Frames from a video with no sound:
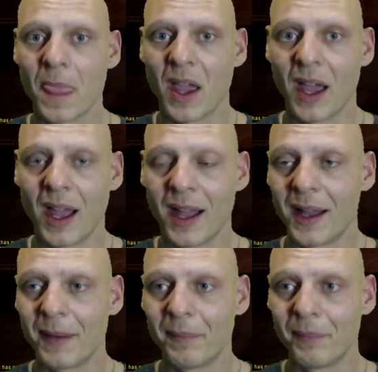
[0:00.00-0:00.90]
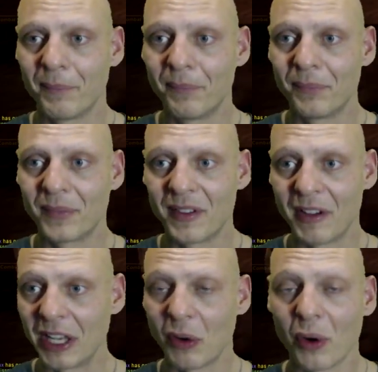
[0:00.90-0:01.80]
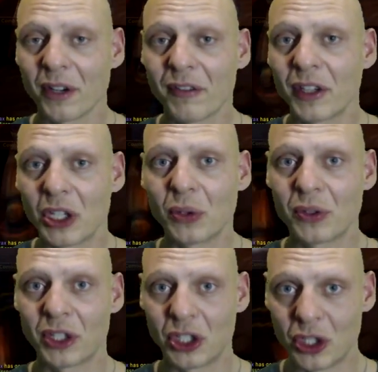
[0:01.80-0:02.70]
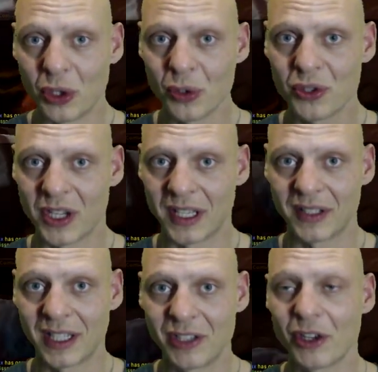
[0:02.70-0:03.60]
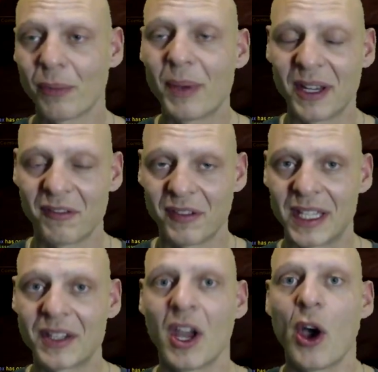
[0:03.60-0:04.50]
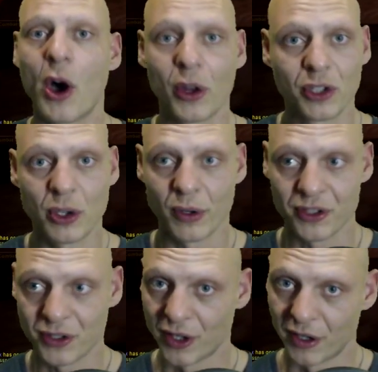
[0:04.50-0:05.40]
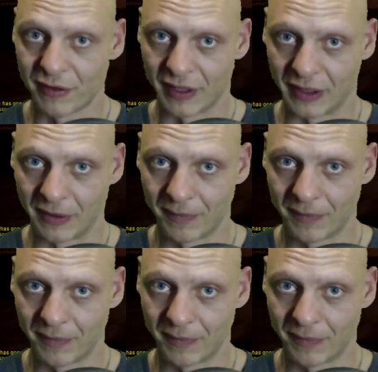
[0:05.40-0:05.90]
in order for you to use it in your benefit on your server.